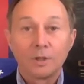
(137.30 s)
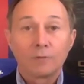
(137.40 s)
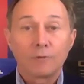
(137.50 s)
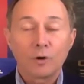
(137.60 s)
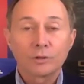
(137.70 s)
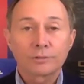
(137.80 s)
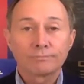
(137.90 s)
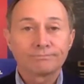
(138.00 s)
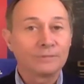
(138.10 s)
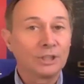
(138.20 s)
First,
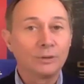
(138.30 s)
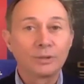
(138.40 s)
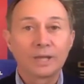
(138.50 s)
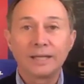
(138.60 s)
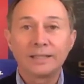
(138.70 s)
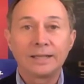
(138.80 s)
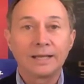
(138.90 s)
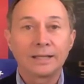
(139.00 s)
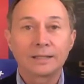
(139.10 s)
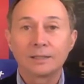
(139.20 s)
you can
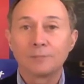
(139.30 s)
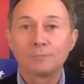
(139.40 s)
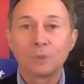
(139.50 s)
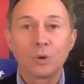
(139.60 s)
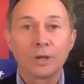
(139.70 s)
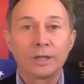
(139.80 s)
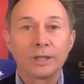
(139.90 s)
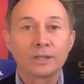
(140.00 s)
get a clipboard and a